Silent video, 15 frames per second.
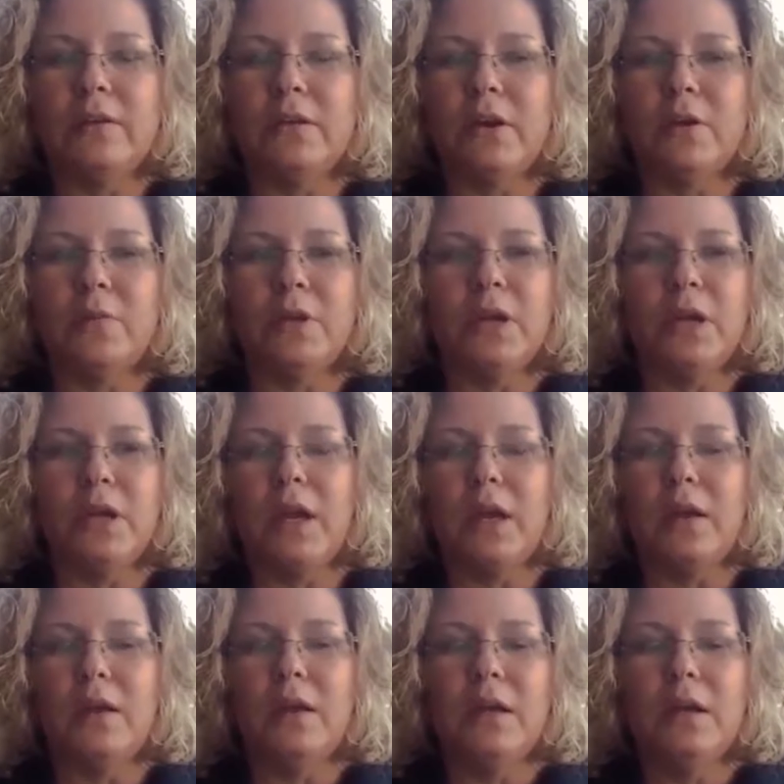So I'm looking at
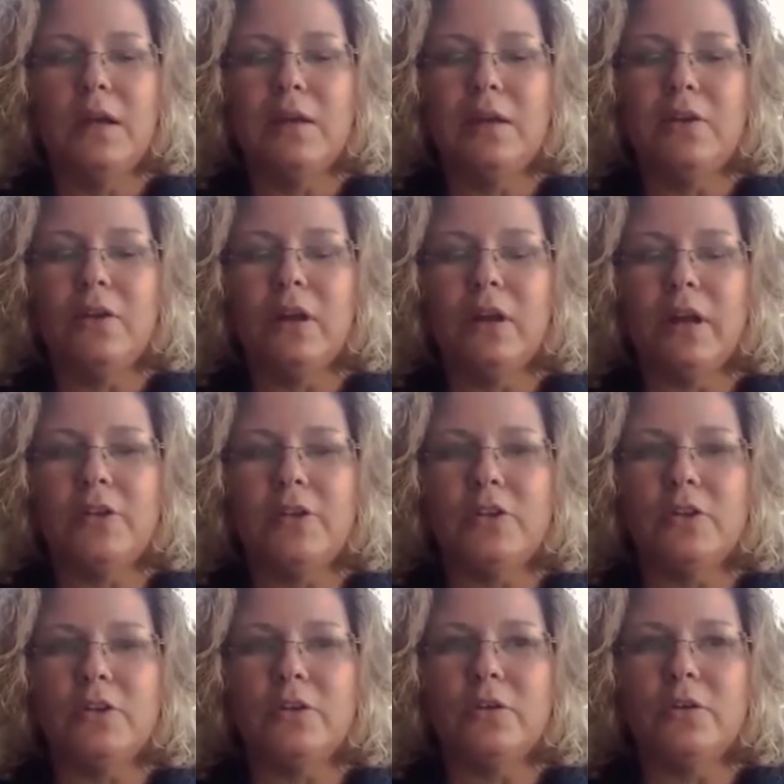
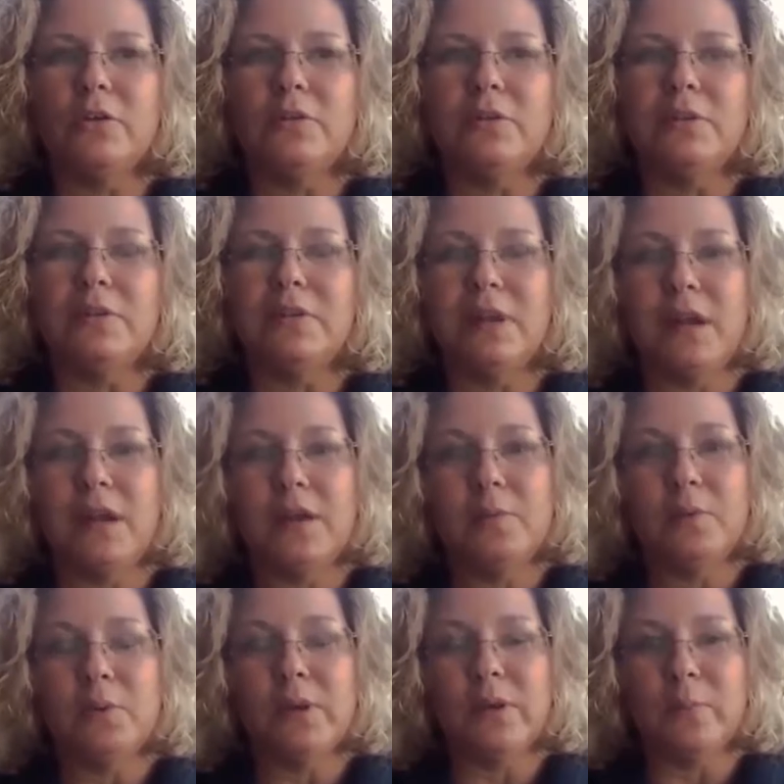neurological disconnects
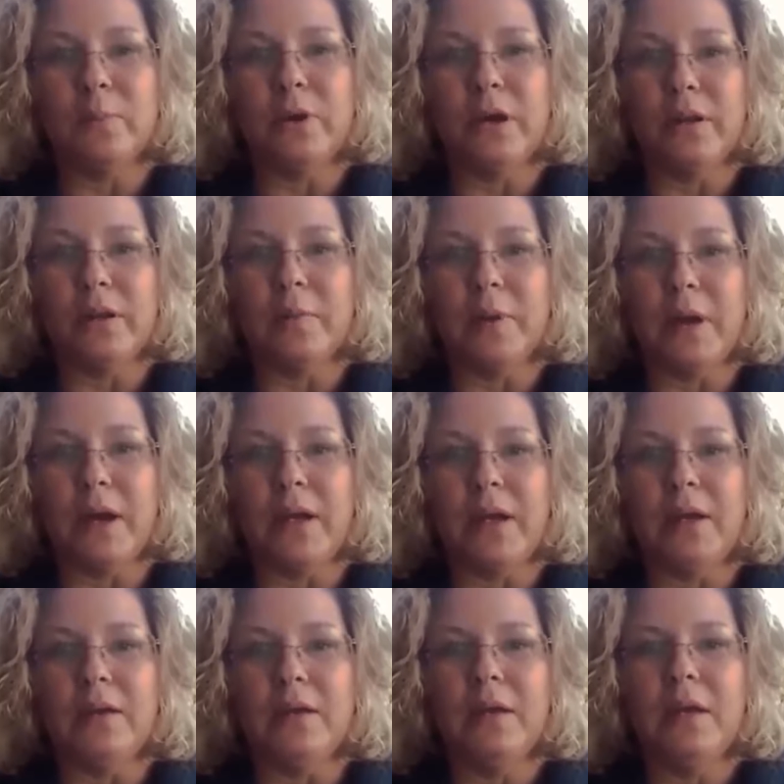between the brain and the
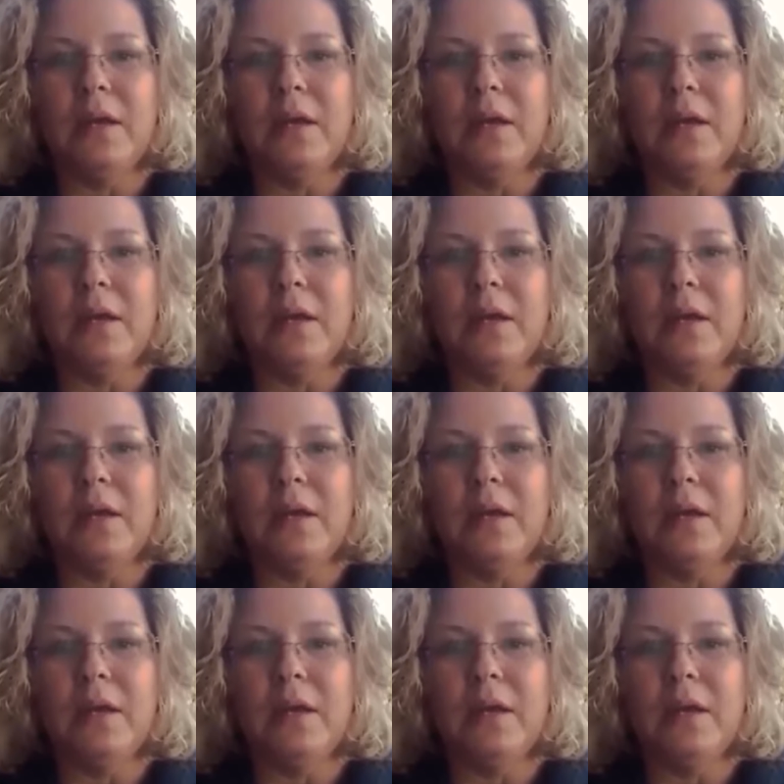body.